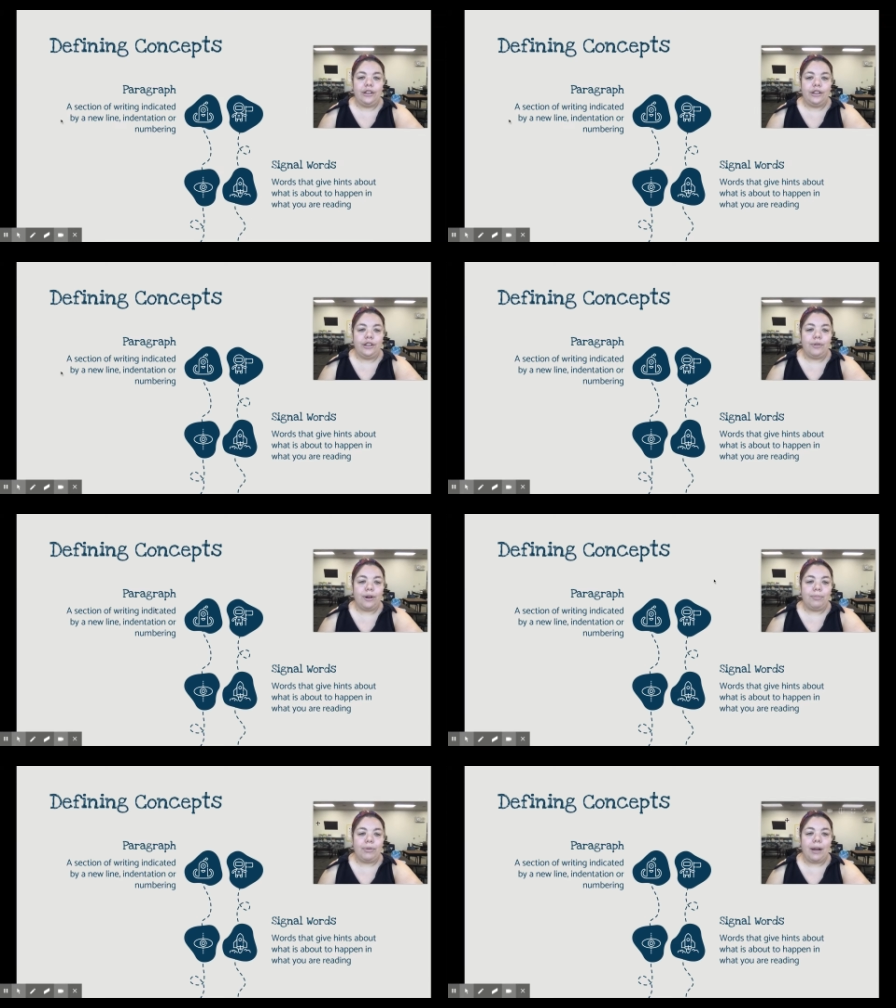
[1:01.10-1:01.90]
You
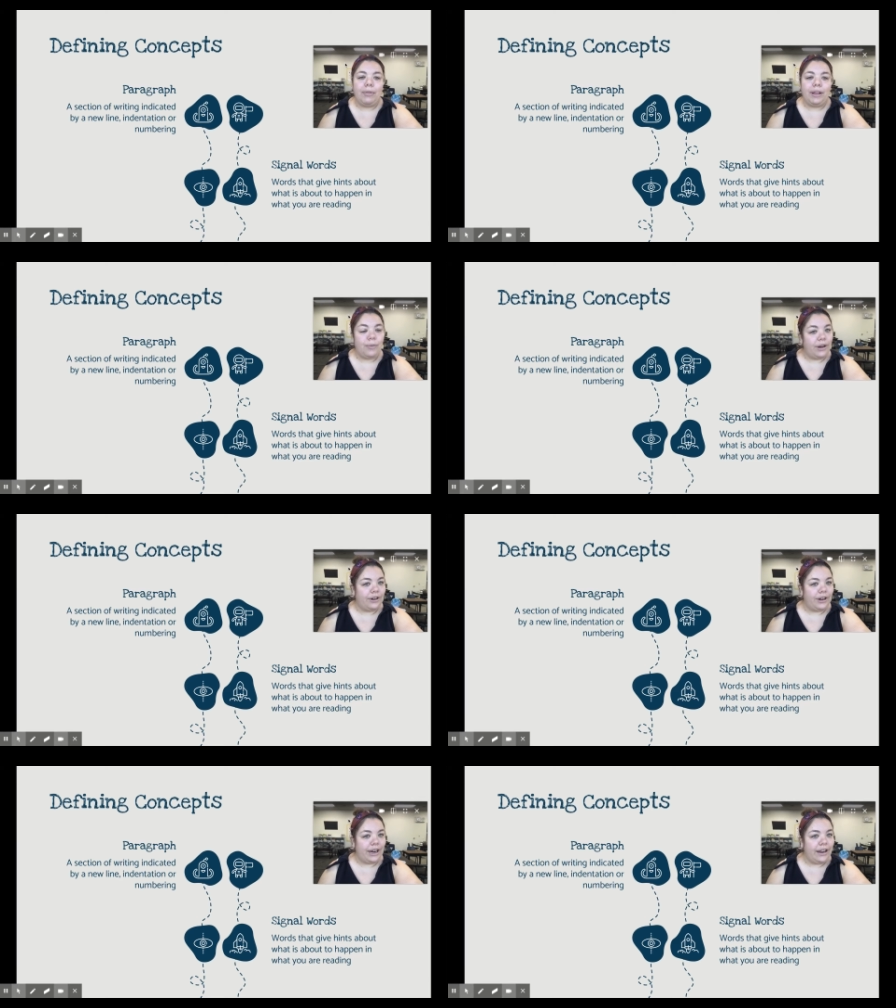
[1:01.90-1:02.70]
are probably
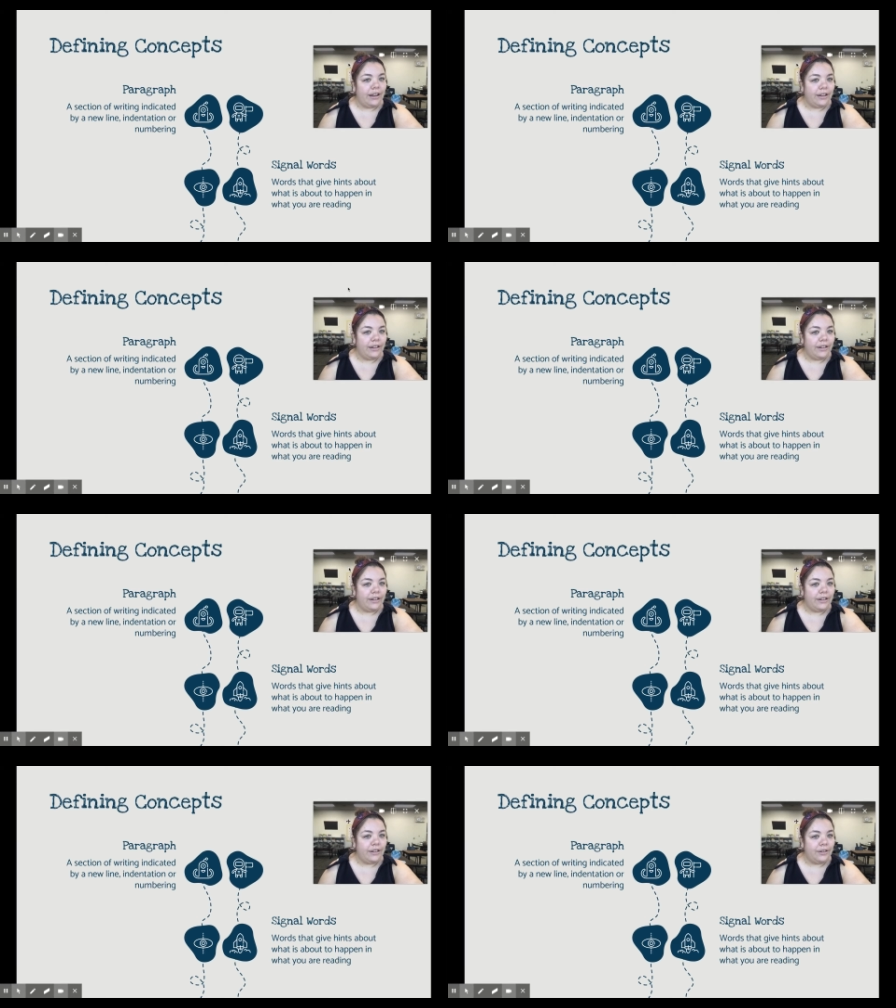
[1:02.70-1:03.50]
wondering what